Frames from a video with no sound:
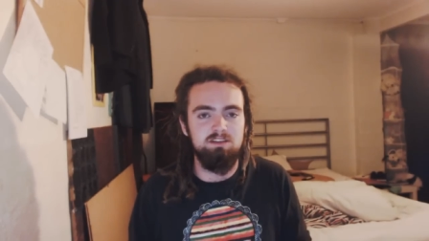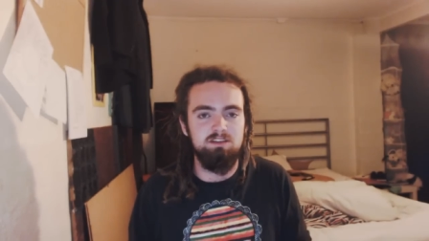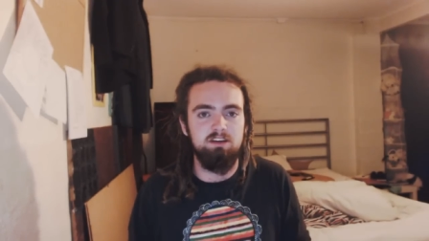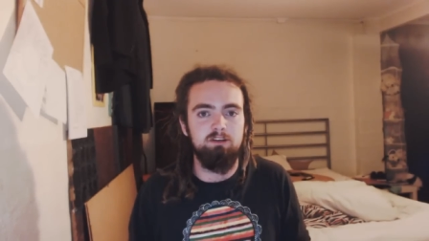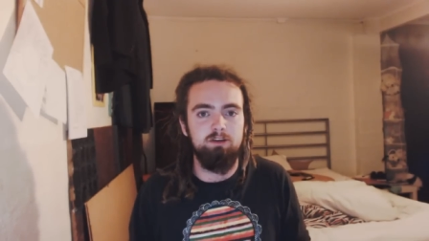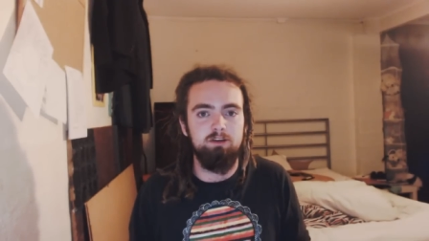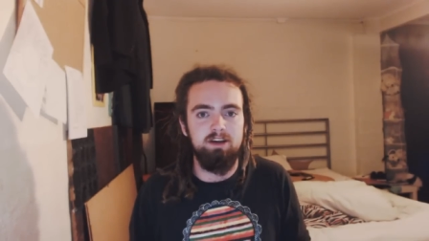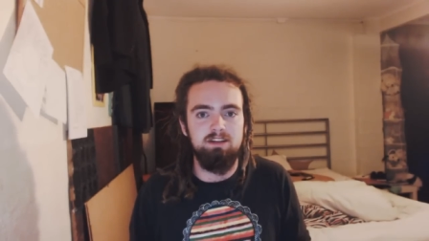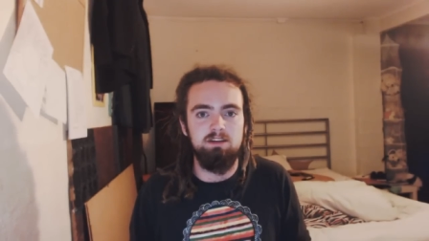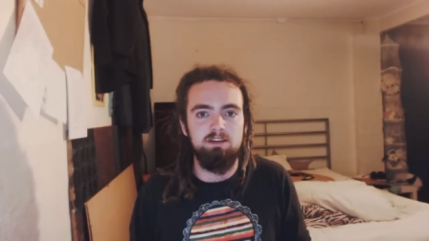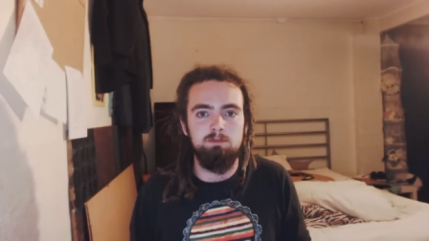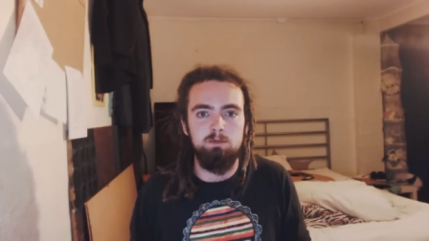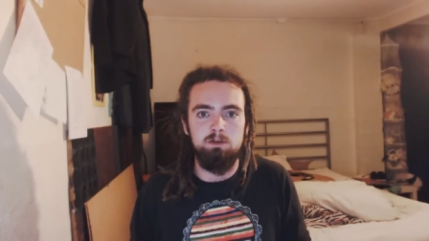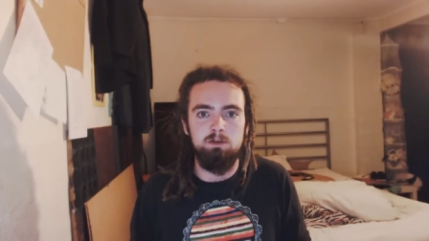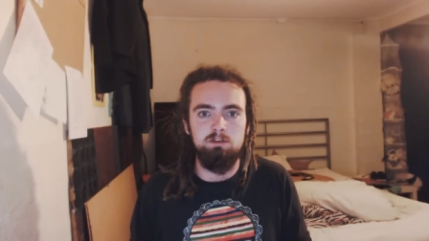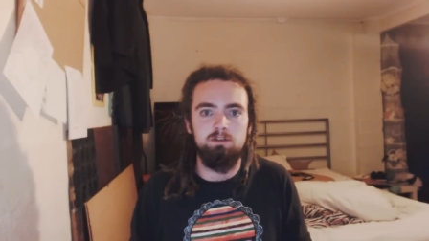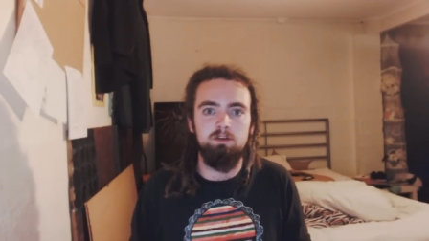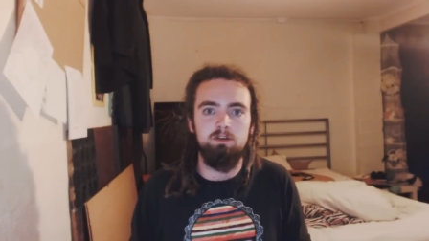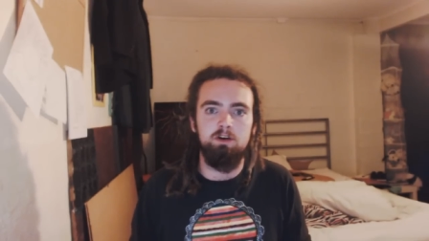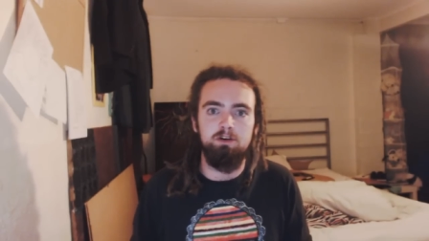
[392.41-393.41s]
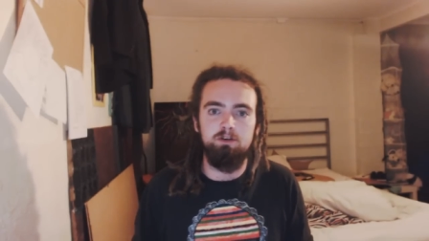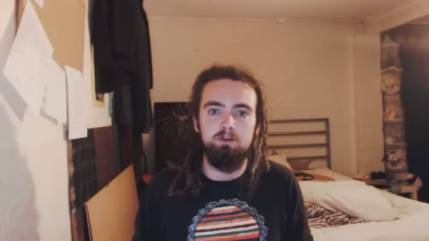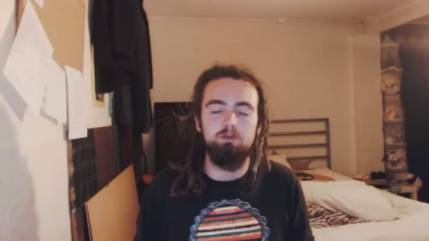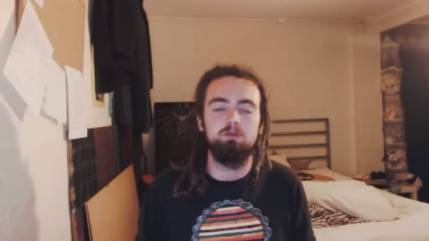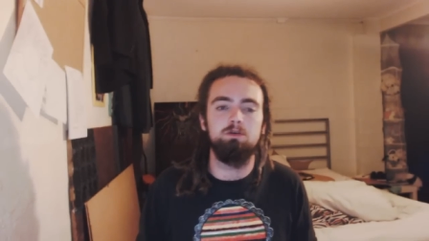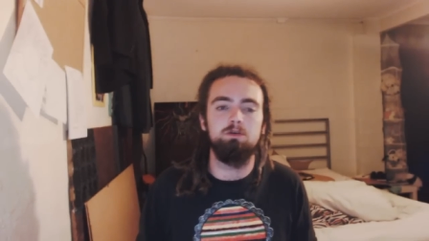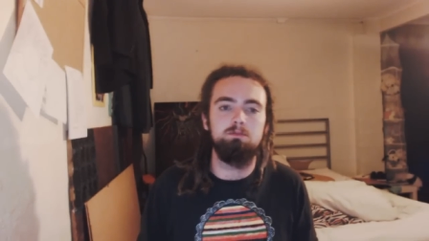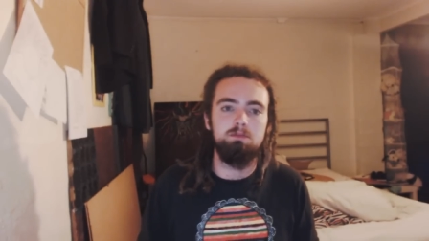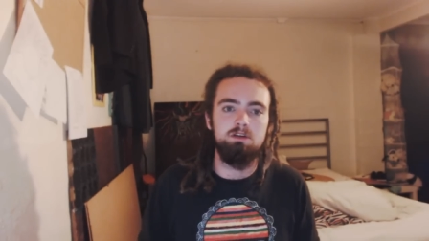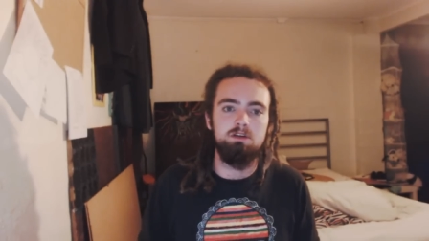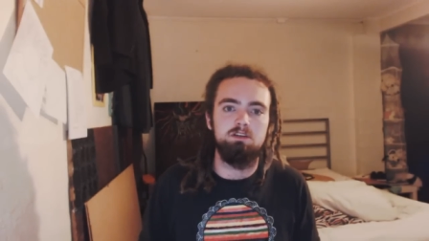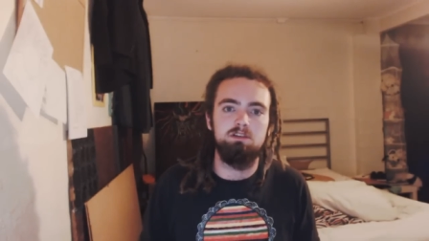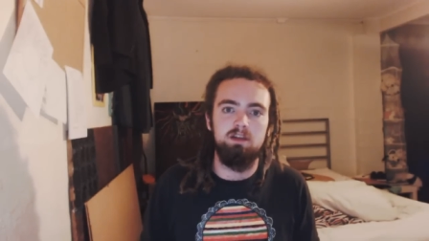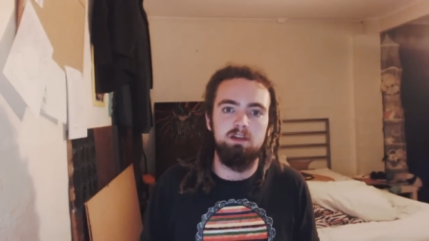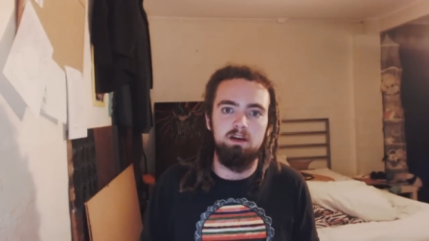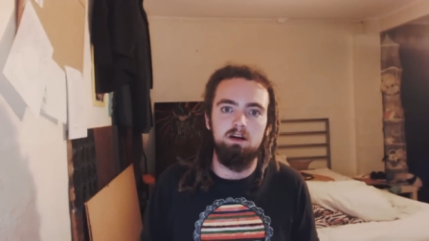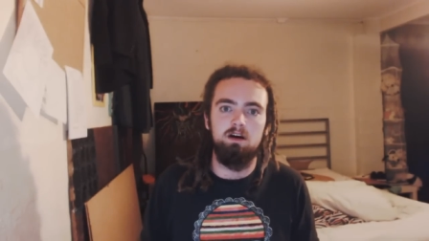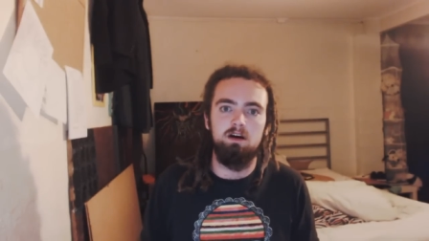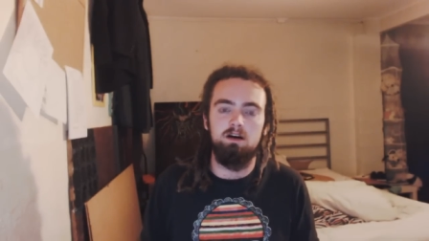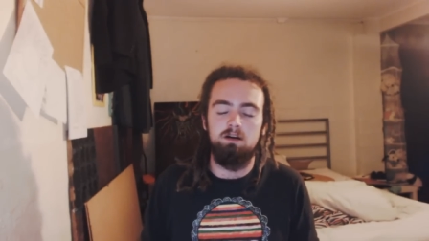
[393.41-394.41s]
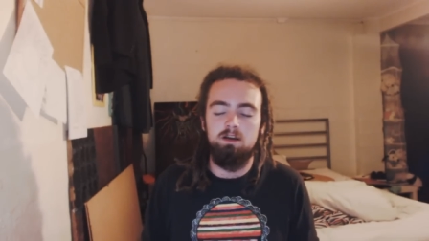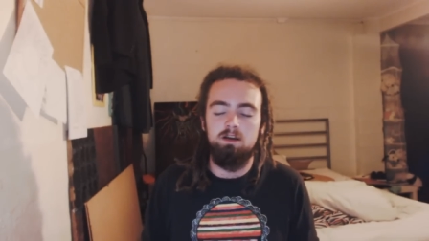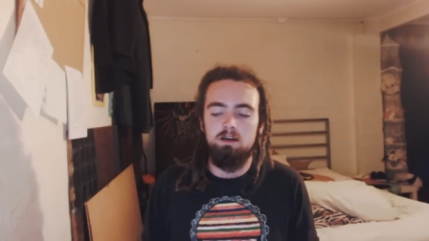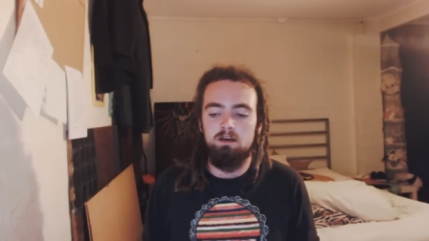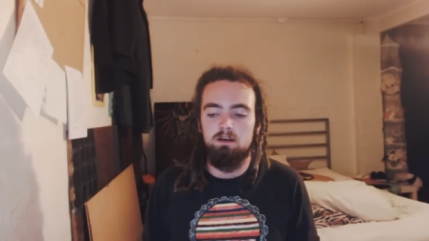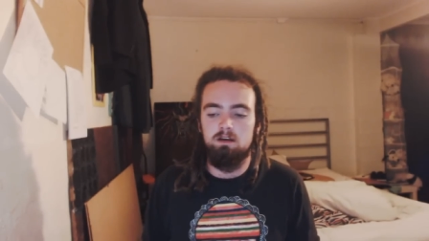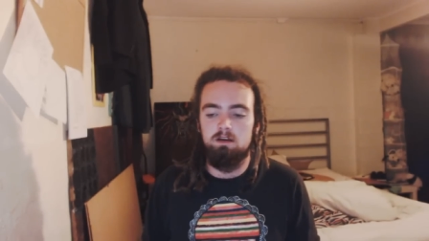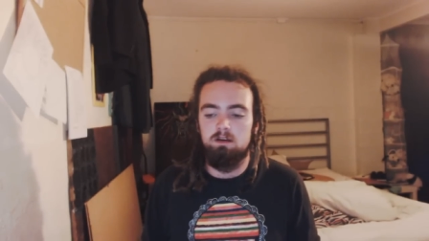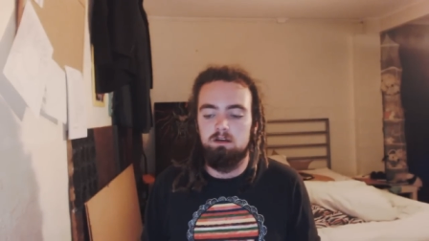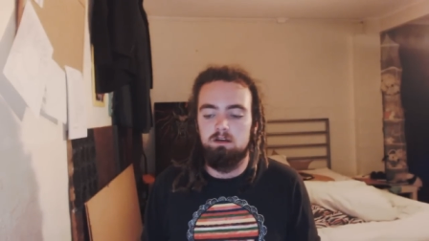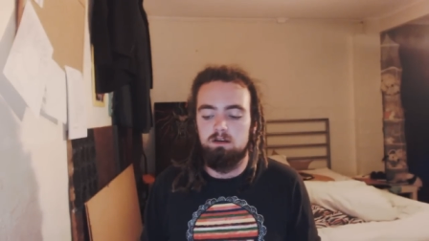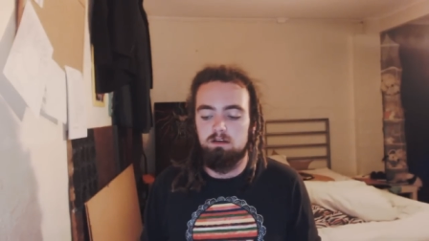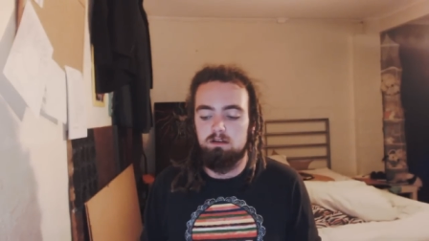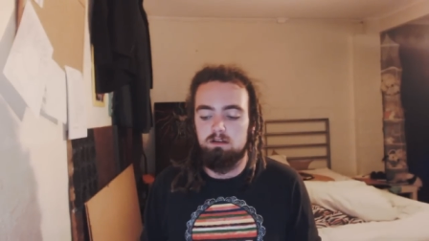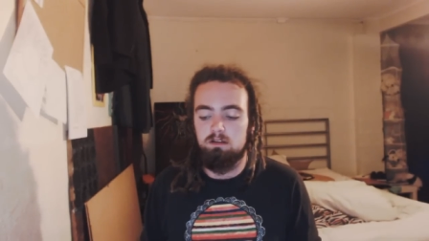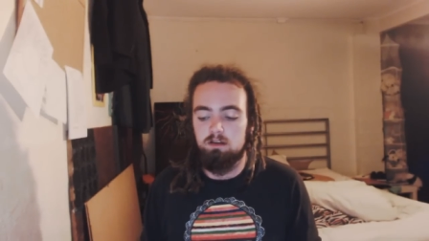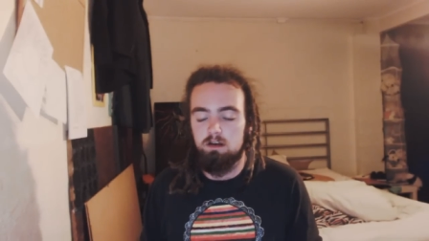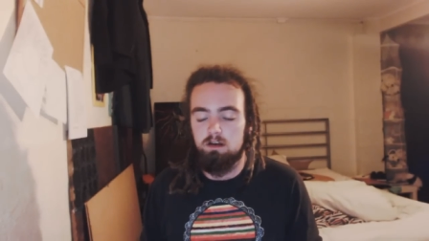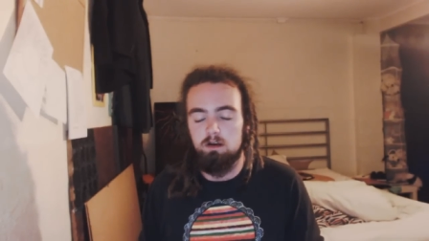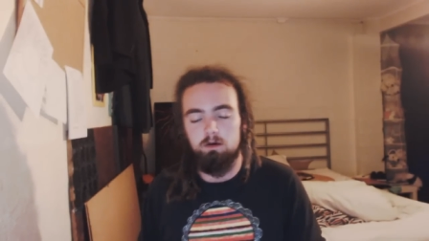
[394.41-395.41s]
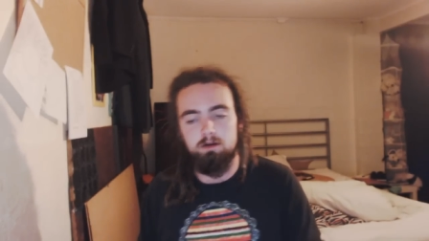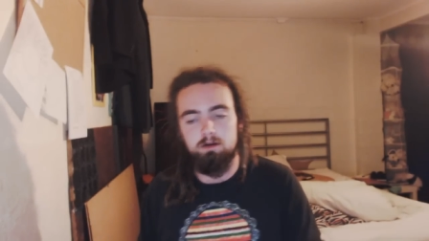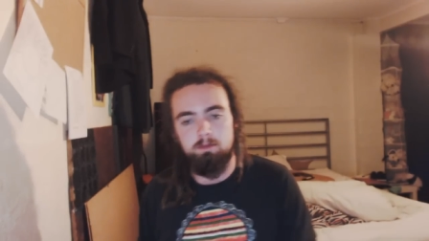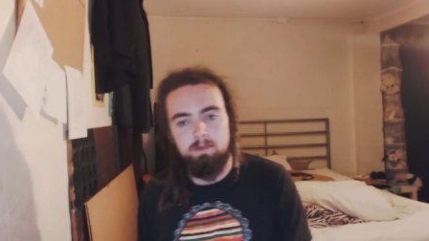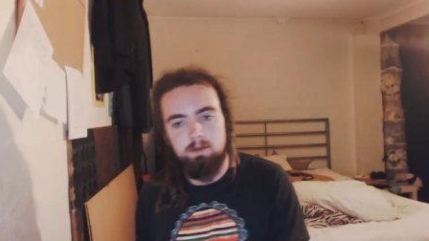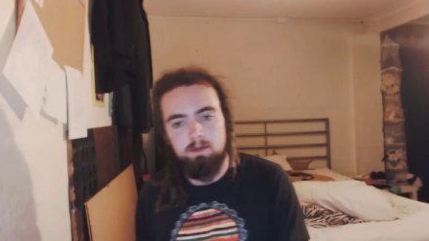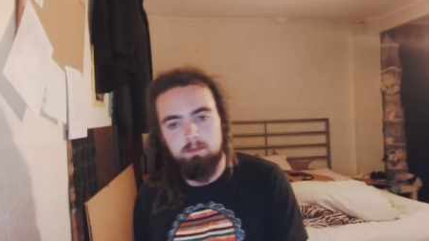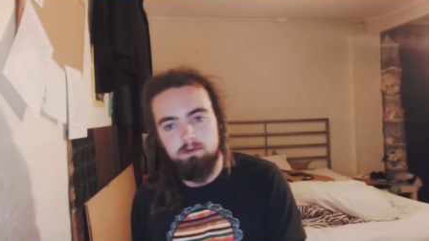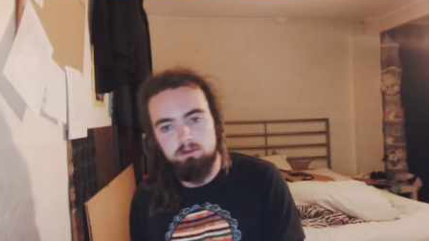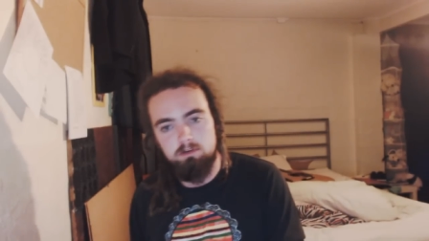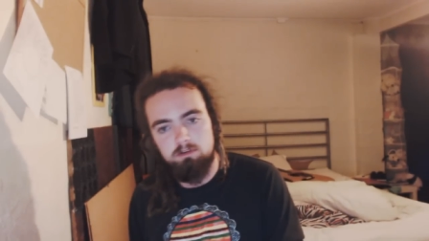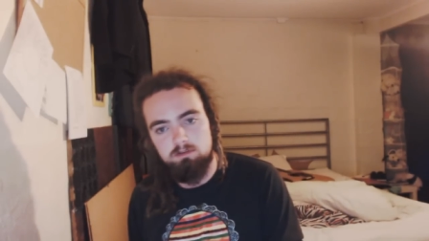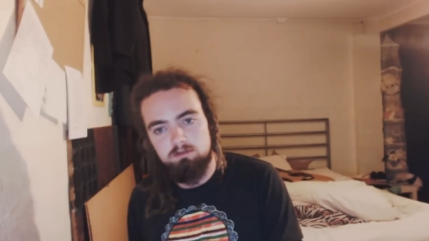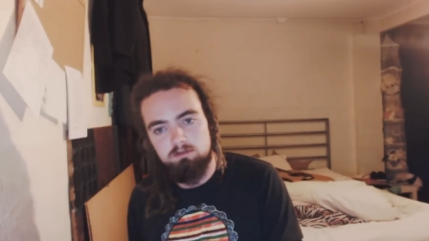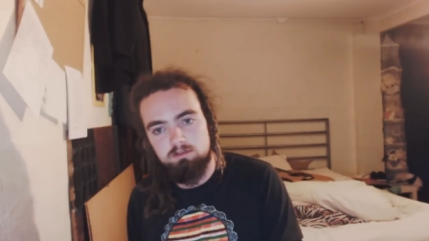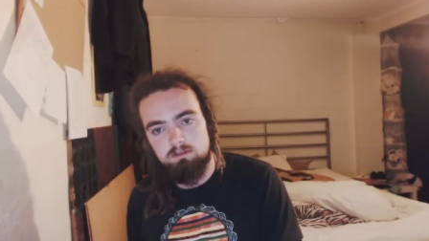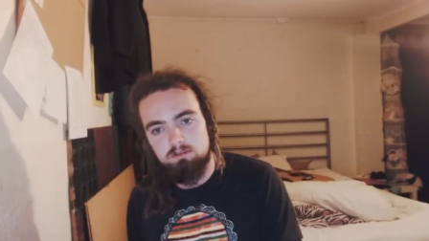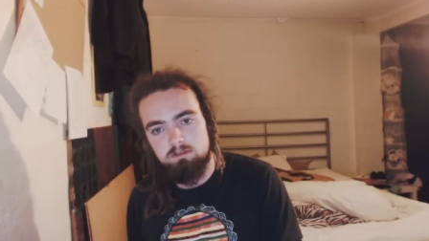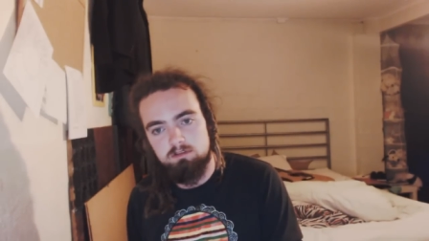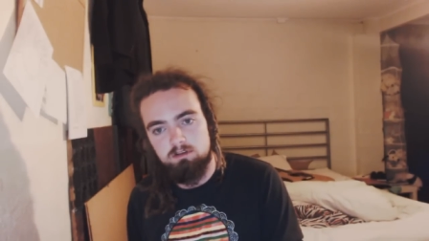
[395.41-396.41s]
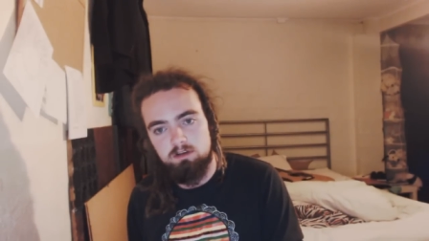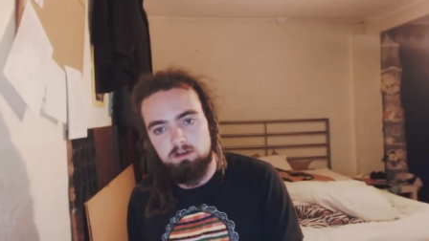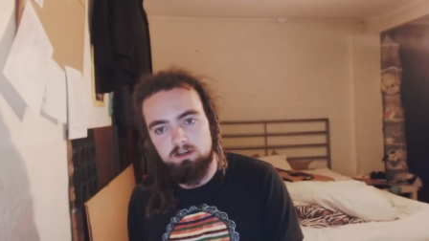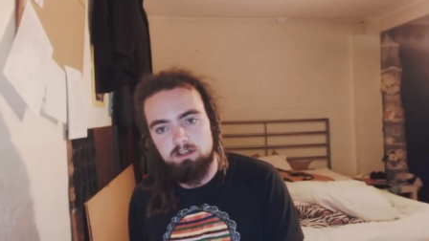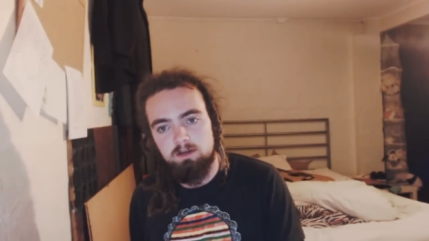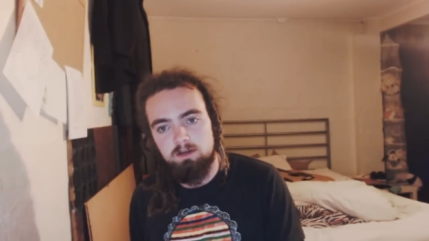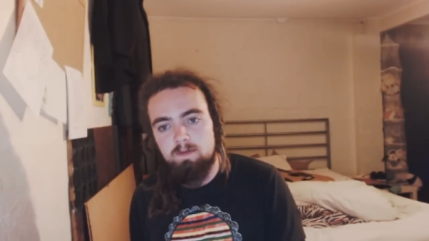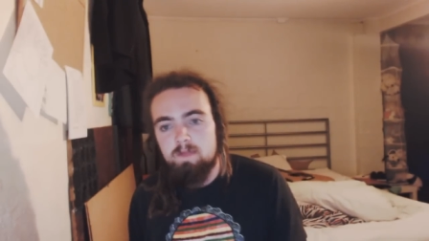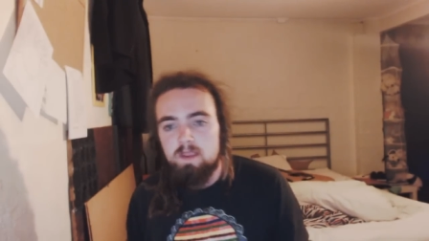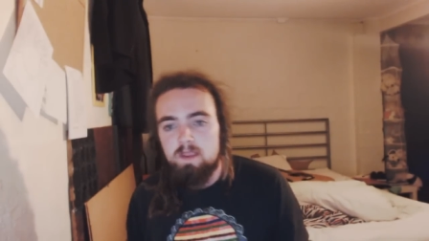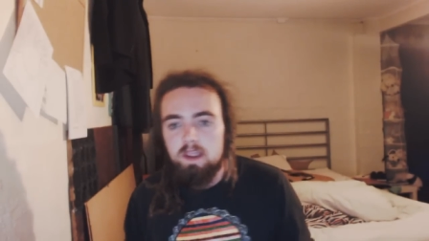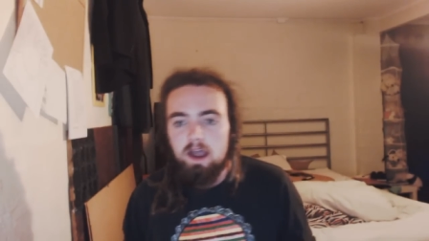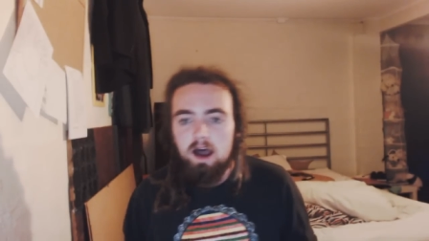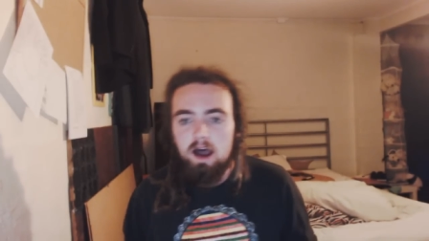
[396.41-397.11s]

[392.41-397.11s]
segregate them into their own group because they are the lower members of society.